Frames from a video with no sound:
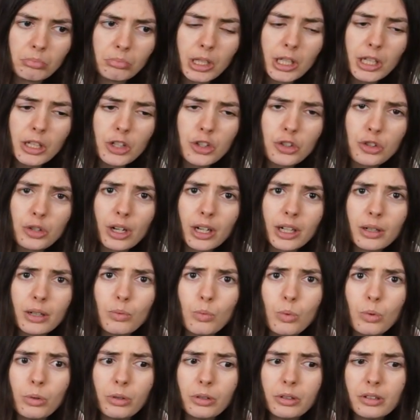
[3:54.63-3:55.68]
He's trying to
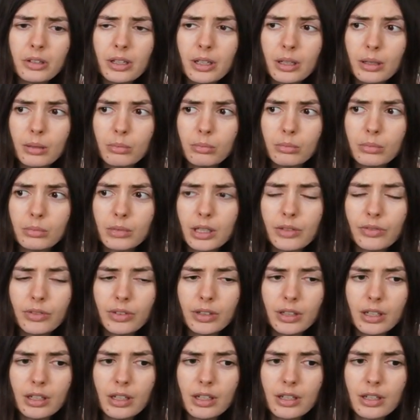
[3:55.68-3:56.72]
warn him, even
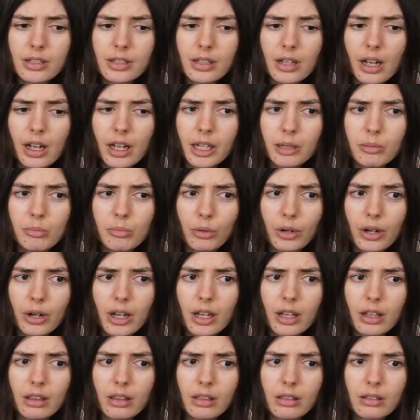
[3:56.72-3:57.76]
in his dying
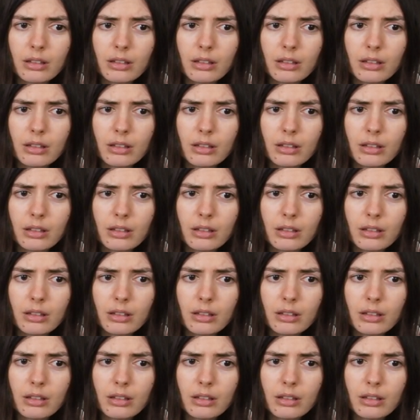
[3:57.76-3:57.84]
breath.